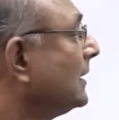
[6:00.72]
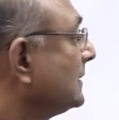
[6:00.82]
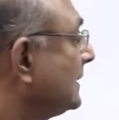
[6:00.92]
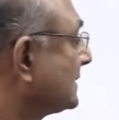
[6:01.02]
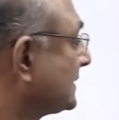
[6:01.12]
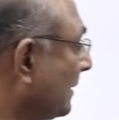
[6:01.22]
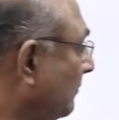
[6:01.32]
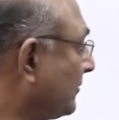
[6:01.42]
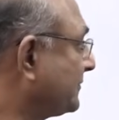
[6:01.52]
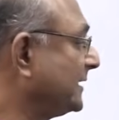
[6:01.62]
The sum
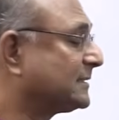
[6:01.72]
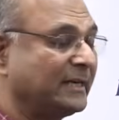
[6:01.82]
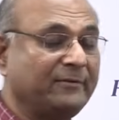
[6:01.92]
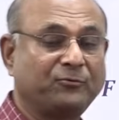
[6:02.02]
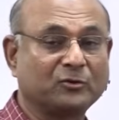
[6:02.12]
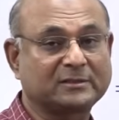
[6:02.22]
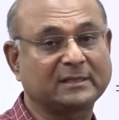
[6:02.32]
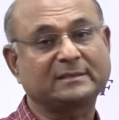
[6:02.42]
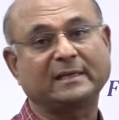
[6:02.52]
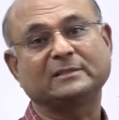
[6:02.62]
of these three
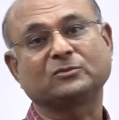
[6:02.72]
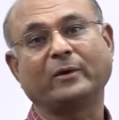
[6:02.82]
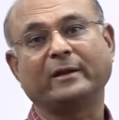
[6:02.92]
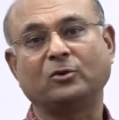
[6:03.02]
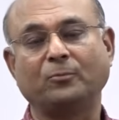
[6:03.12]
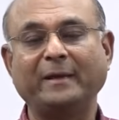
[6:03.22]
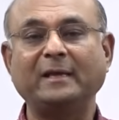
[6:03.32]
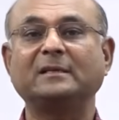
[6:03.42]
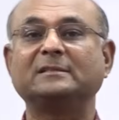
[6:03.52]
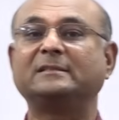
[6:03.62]
forces is going to
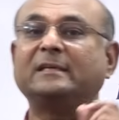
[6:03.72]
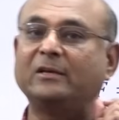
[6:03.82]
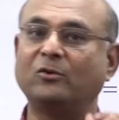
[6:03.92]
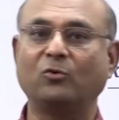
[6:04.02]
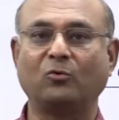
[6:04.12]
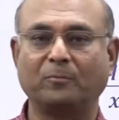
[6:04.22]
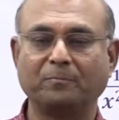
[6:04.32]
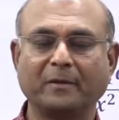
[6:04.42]
be 0.